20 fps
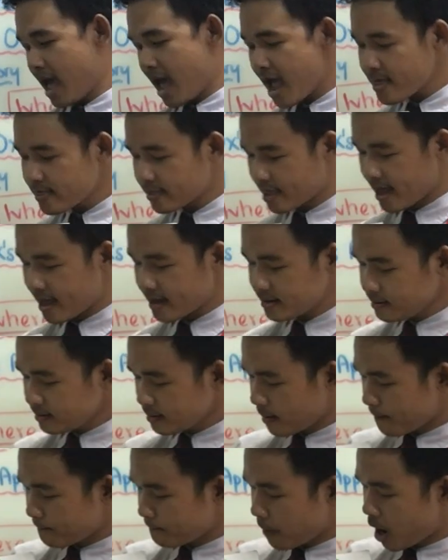And
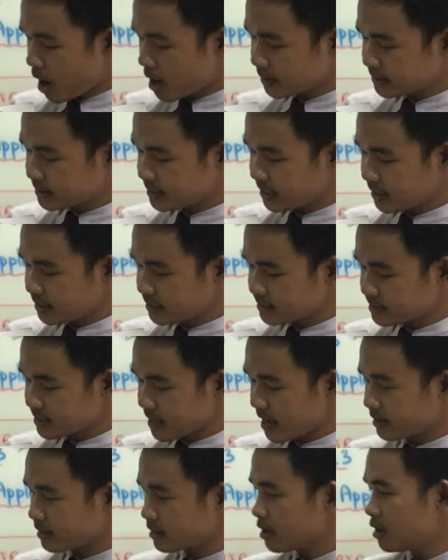then Monty
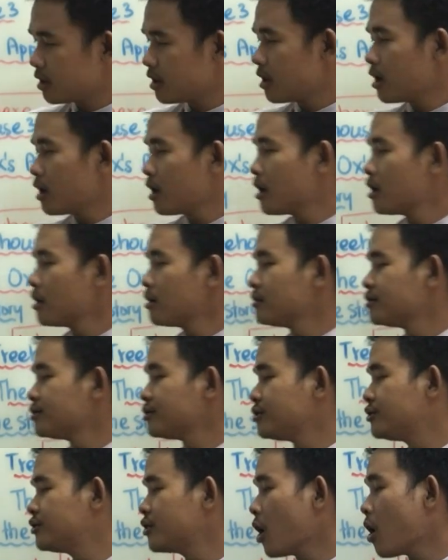said,
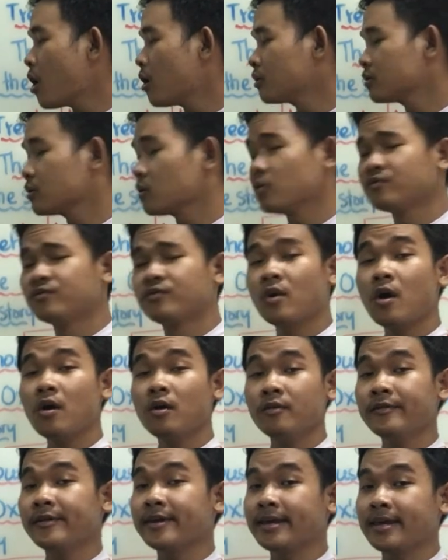don't
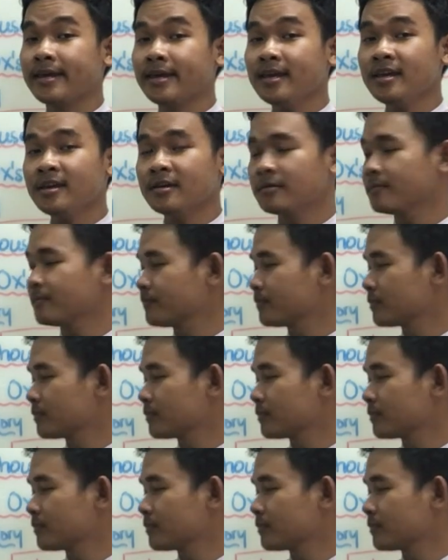worry,